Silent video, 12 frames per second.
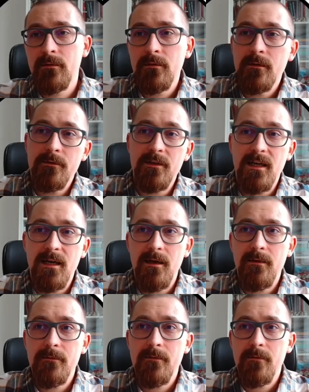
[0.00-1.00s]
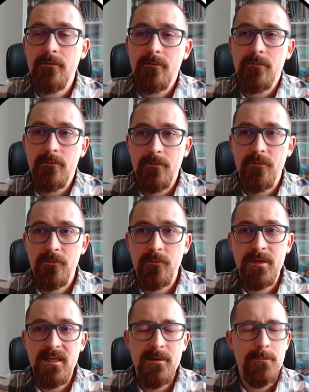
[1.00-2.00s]
The
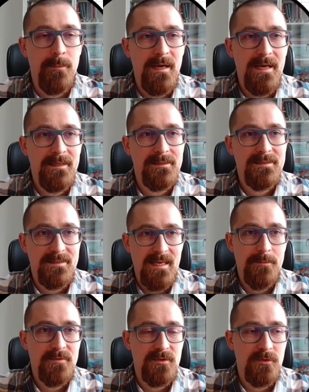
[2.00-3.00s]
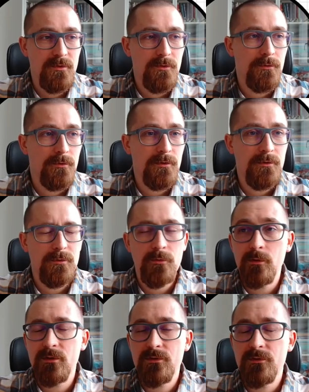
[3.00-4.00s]
three main steps you
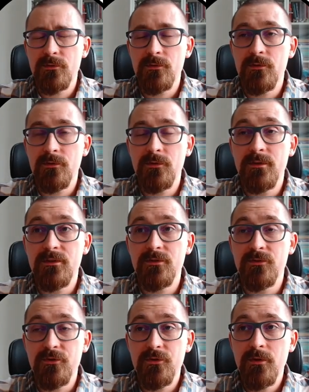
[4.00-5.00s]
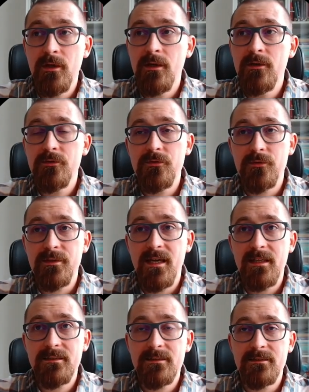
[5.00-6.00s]
need to do to
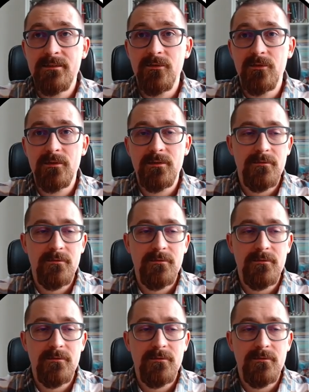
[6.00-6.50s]
get your